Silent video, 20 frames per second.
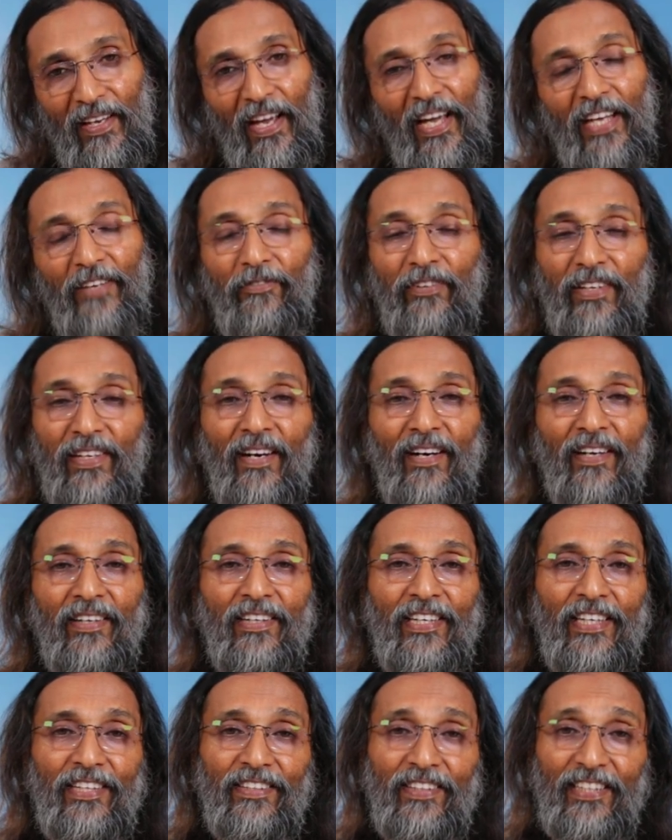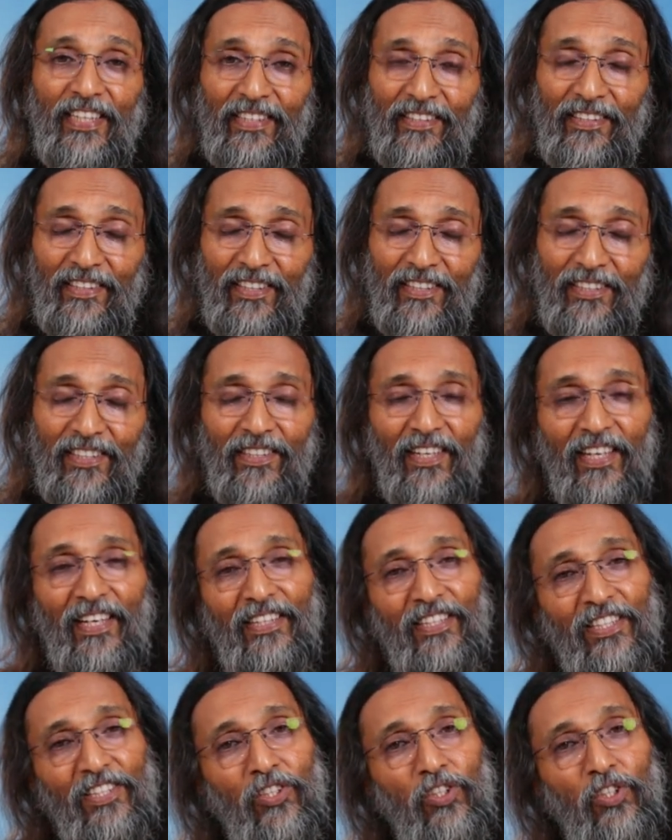And we are her thinkers,
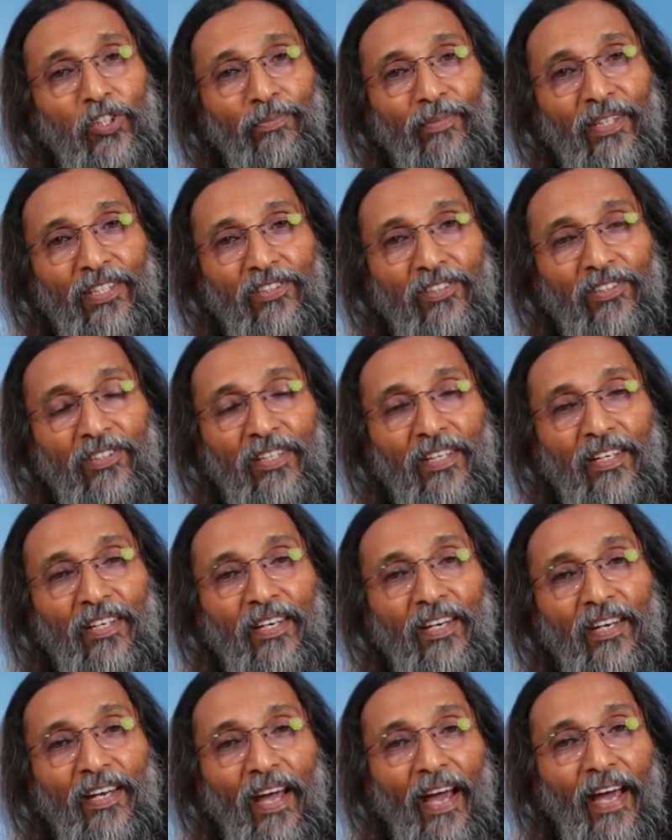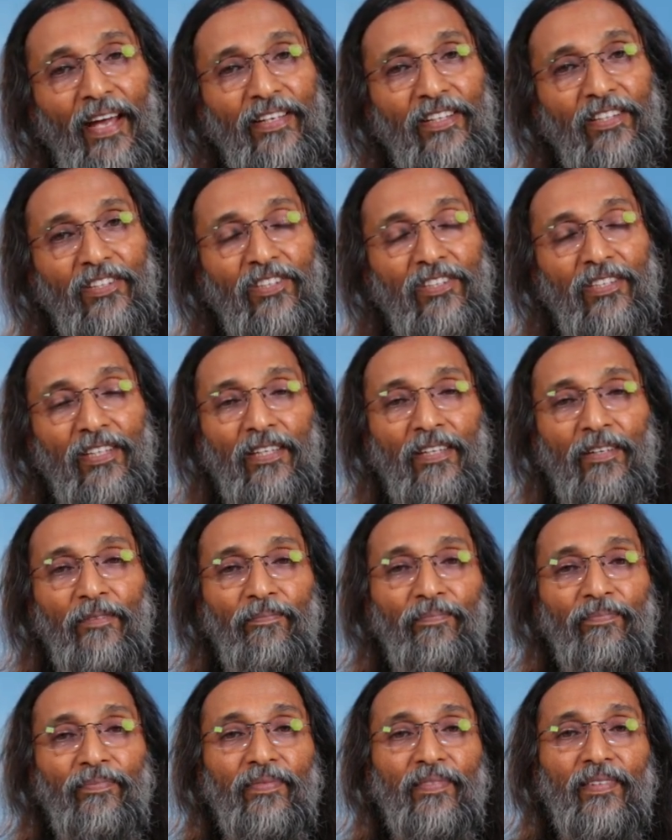her instruments, and it's a
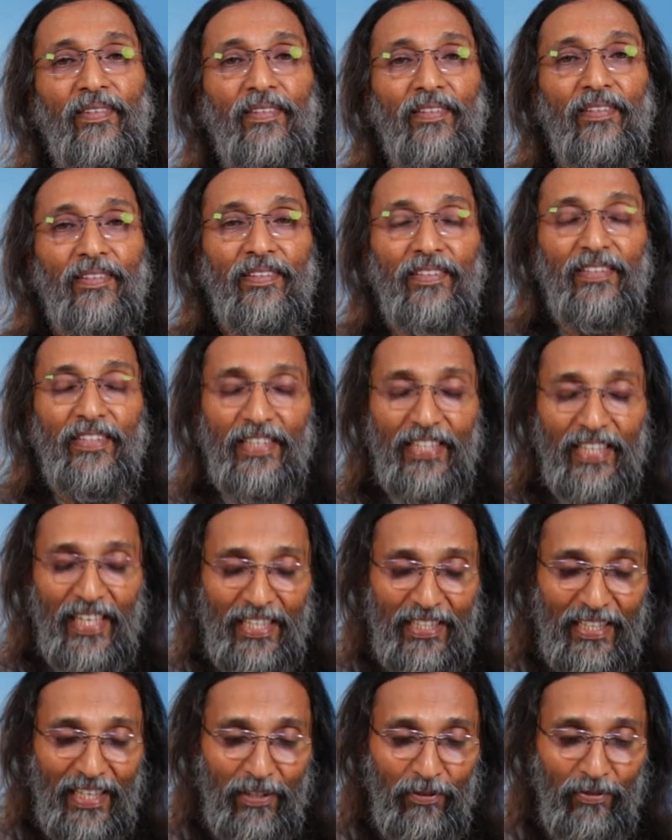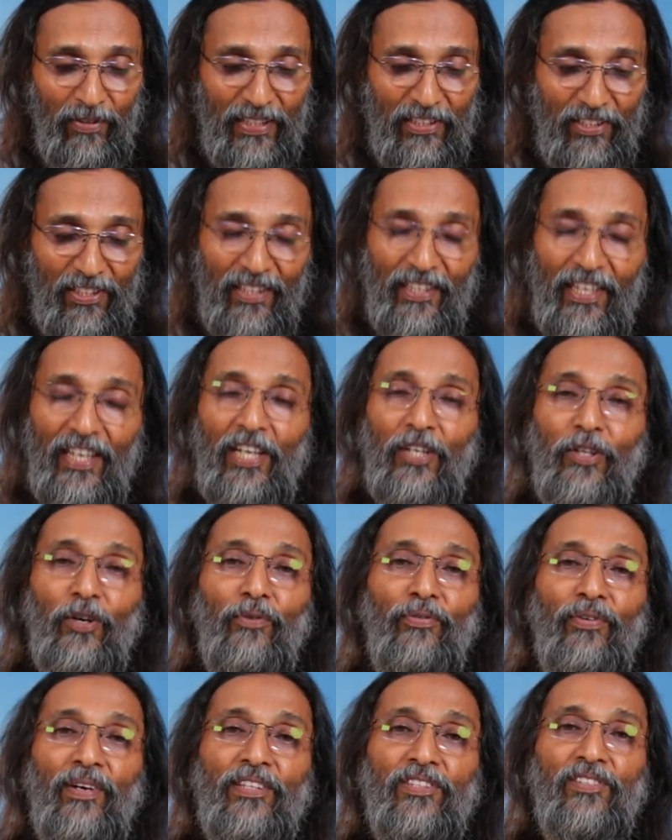great adventure ahead
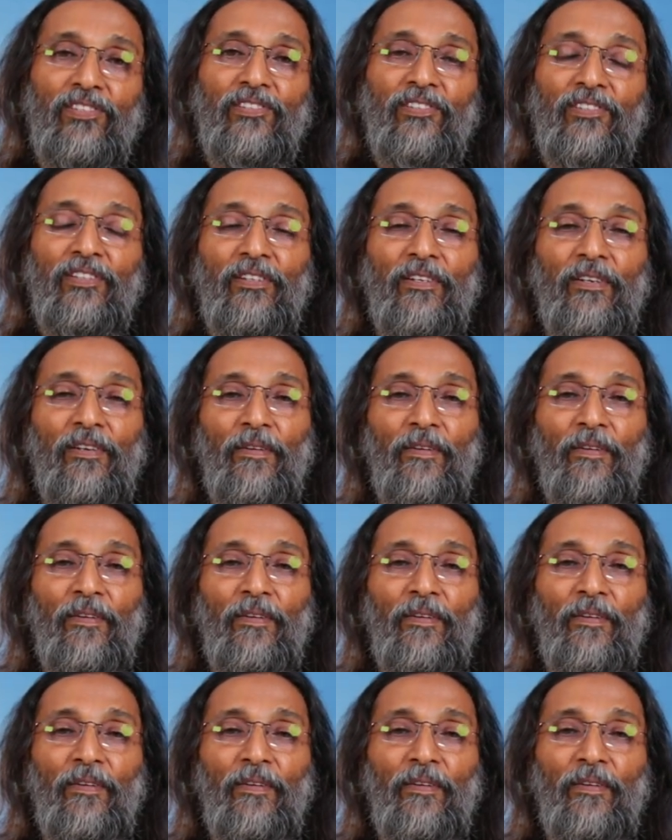of us.